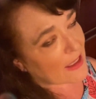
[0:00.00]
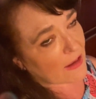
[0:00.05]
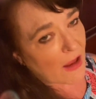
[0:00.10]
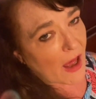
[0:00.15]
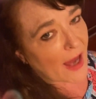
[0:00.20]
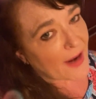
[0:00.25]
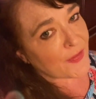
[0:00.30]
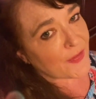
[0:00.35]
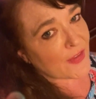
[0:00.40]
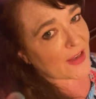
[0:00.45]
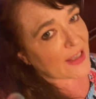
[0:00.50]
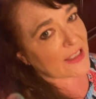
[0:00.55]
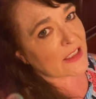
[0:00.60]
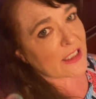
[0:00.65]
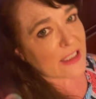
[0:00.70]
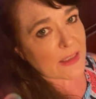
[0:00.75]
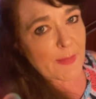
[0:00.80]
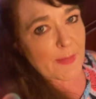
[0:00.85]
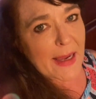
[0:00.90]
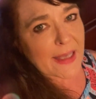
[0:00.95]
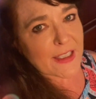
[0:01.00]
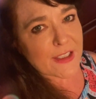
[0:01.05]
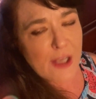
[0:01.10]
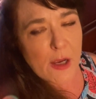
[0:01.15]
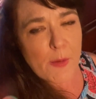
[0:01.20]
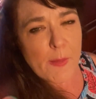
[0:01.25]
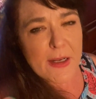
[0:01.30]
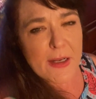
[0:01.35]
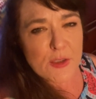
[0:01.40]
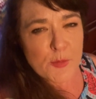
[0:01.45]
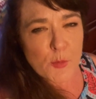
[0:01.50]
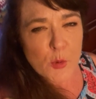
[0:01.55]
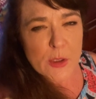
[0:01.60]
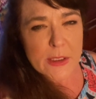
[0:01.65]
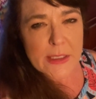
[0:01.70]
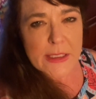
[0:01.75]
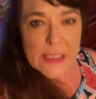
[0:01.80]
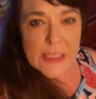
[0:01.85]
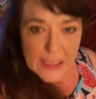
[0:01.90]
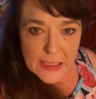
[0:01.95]
a lot of things just make so much more
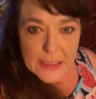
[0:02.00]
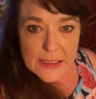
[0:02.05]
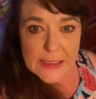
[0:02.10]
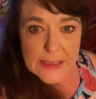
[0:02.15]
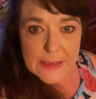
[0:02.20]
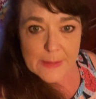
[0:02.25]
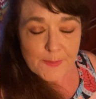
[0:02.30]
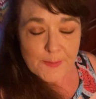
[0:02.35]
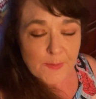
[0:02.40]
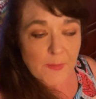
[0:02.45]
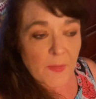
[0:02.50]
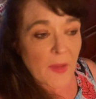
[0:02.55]
sense.